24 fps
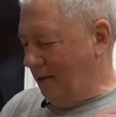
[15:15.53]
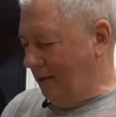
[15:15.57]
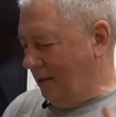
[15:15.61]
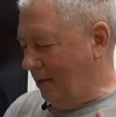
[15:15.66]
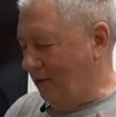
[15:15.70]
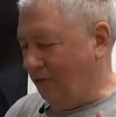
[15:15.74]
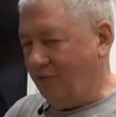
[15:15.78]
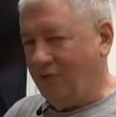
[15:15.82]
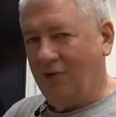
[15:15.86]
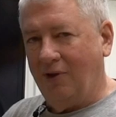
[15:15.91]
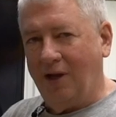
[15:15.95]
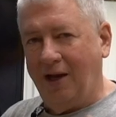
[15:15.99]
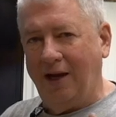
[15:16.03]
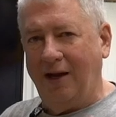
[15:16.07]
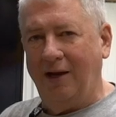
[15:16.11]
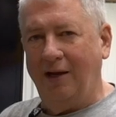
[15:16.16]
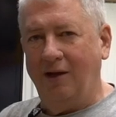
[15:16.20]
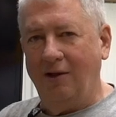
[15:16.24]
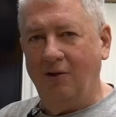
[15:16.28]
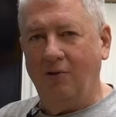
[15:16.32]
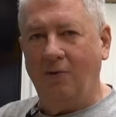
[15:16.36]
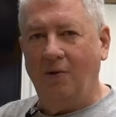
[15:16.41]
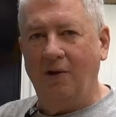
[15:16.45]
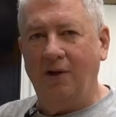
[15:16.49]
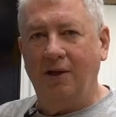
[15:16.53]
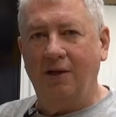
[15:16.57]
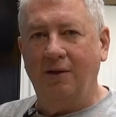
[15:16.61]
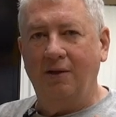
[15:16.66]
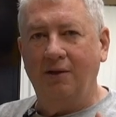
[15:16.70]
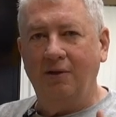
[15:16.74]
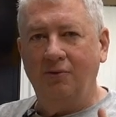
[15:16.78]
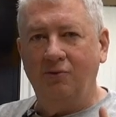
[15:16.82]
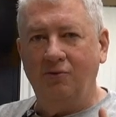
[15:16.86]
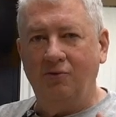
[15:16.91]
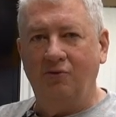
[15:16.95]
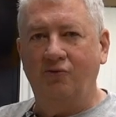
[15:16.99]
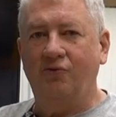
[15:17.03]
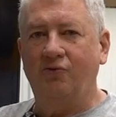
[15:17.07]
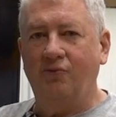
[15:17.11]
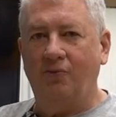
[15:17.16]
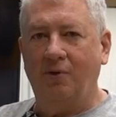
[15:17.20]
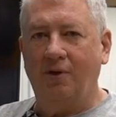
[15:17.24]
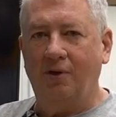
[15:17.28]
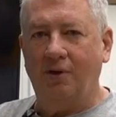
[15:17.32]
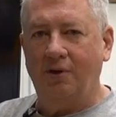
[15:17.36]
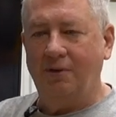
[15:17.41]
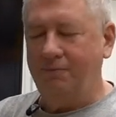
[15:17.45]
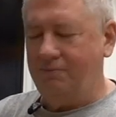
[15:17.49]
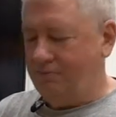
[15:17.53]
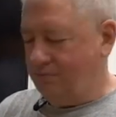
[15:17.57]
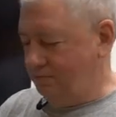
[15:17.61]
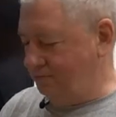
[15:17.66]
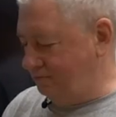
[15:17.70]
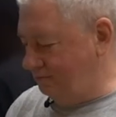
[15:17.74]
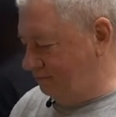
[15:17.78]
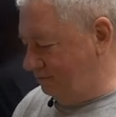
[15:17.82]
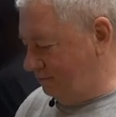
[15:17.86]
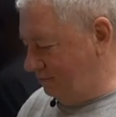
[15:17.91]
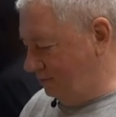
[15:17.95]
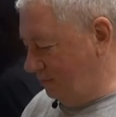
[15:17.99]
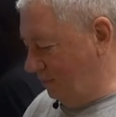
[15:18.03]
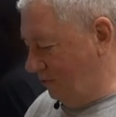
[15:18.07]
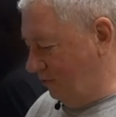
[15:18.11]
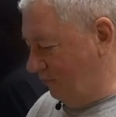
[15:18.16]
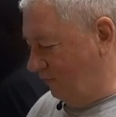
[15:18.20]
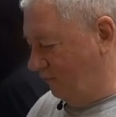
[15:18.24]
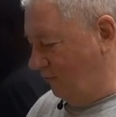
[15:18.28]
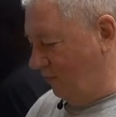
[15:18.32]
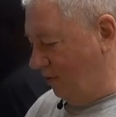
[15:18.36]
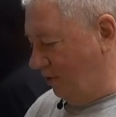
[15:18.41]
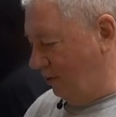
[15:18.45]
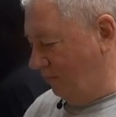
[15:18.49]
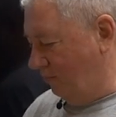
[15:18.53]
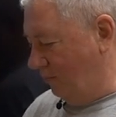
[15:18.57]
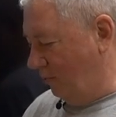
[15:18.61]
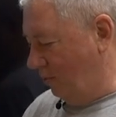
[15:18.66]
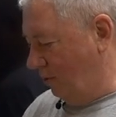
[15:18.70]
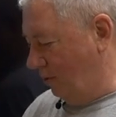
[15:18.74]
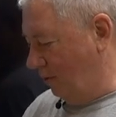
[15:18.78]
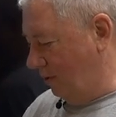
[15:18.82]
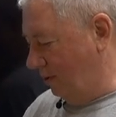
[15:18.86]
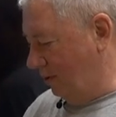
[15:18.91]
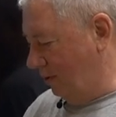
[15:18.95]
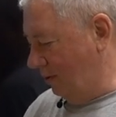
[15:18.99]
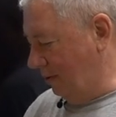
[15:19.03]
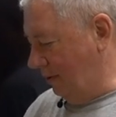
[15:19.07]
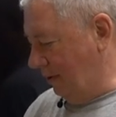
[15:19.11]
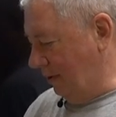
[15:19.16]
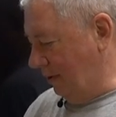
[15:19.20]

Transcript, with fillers: As a high AOA, use the rudder. It's very important.